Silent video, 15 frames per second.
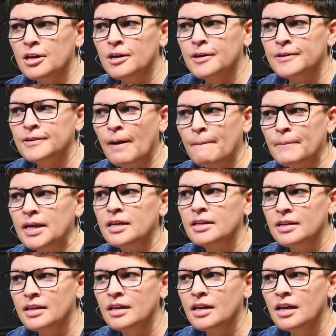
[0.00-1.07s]
you know I in mean,
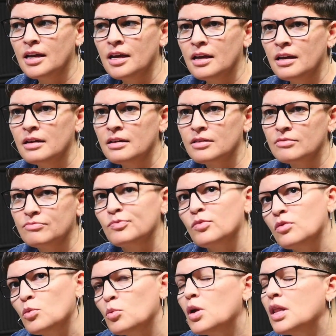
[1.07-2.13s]
phoenix
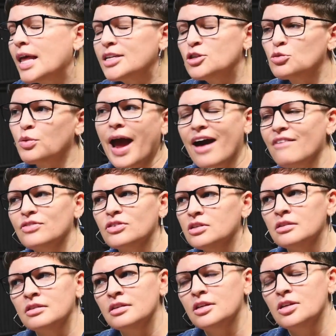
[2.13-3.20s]
well, I
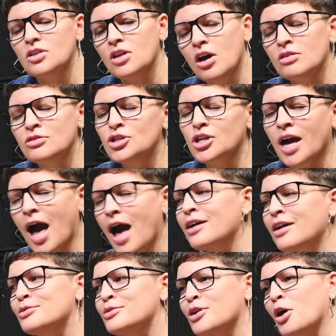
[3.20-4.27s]
travel. You okay, know, okay,
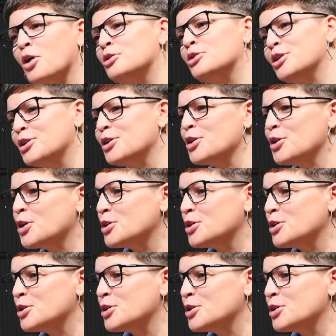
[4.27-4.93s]
Chicago's okay, colder. You know,